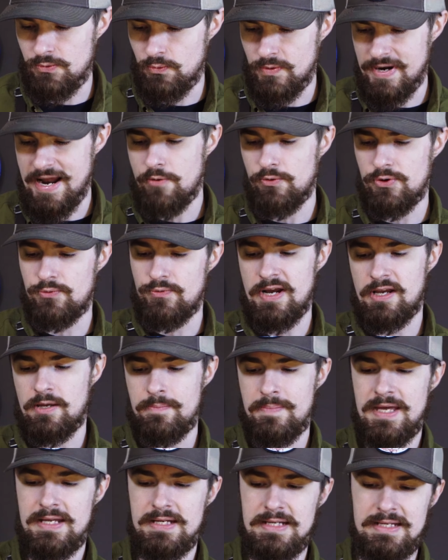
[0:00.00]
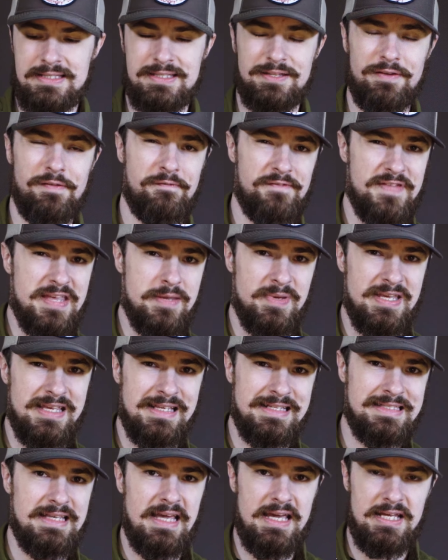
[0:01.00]
what I would recommend is the
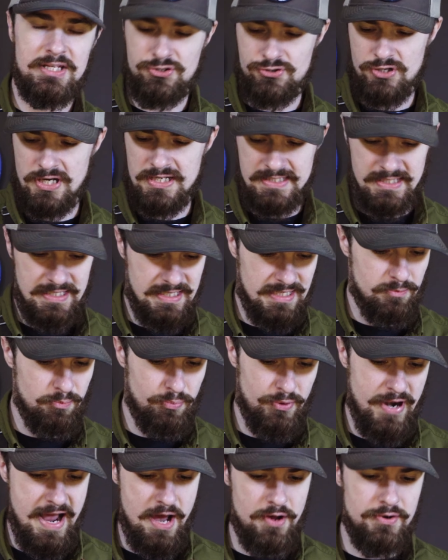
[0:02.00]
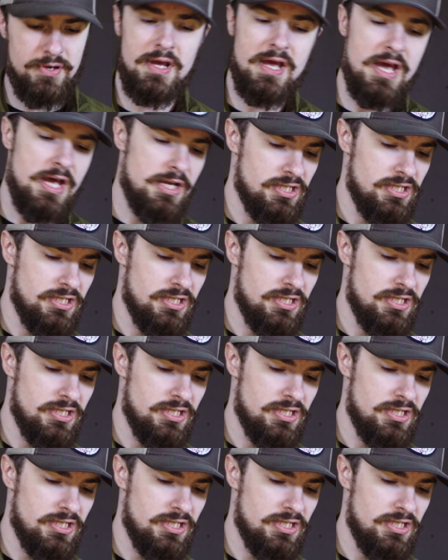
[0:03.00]
Phoebe's edge dressing in brown.